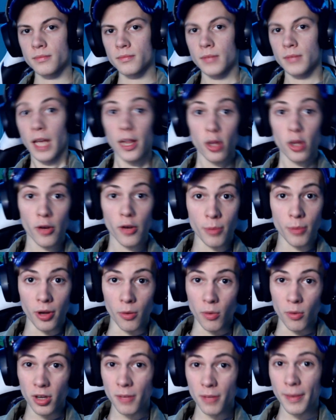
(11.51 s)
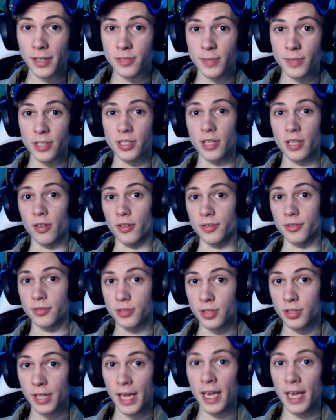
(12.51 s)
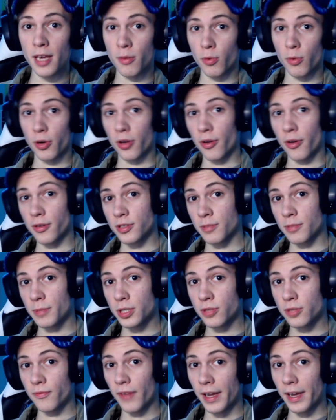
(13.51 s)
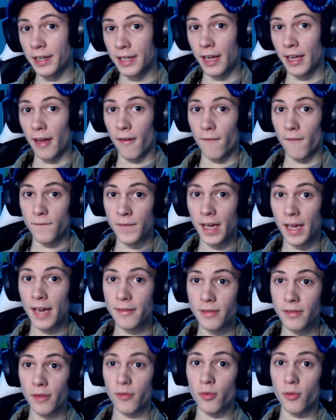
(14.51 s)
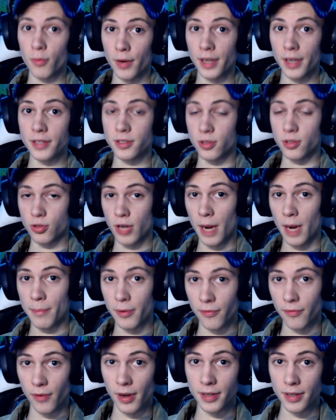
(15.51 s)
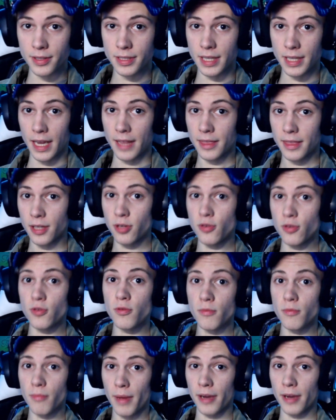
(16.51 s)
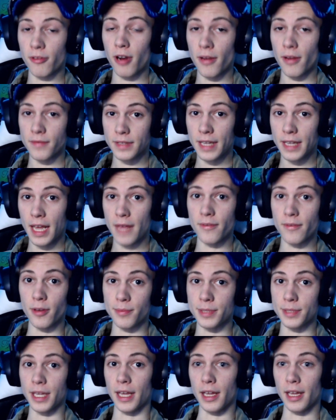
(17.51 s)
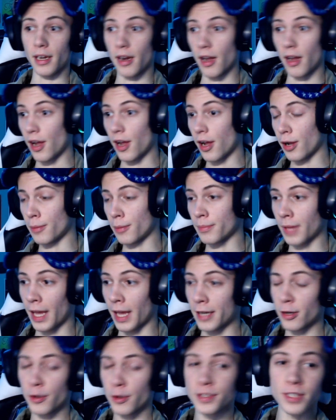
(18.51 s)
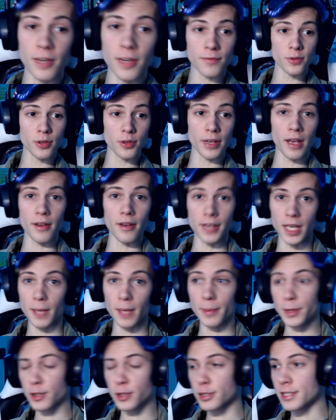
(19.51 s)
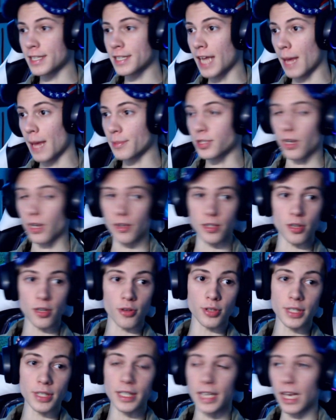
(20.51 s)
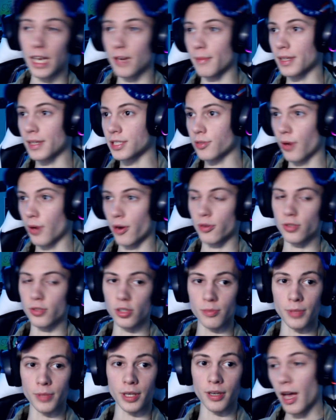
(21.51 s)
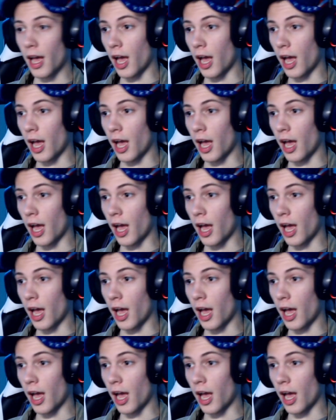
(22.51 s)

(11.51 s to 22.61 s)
Hello everybody, and welcome back to my channel. Today we're going to be finding out 5 different ways to trap your friends in the new Minecraft cave update. I know it's not fully out yet, but there's a snapshot. You know, you can kind of mess around a little bit.